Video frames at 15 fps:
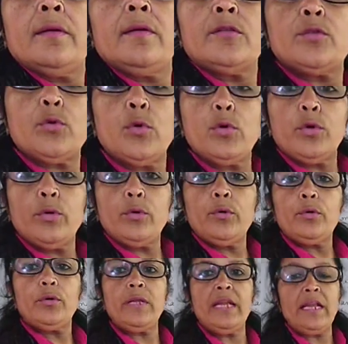So
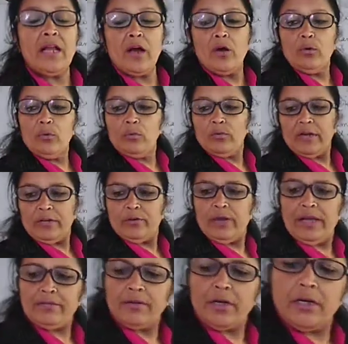till now what you
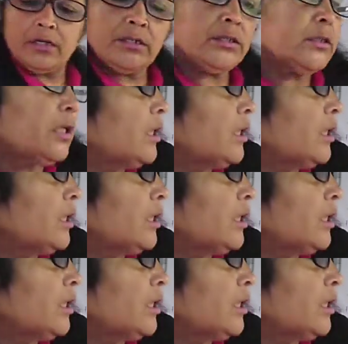have learned,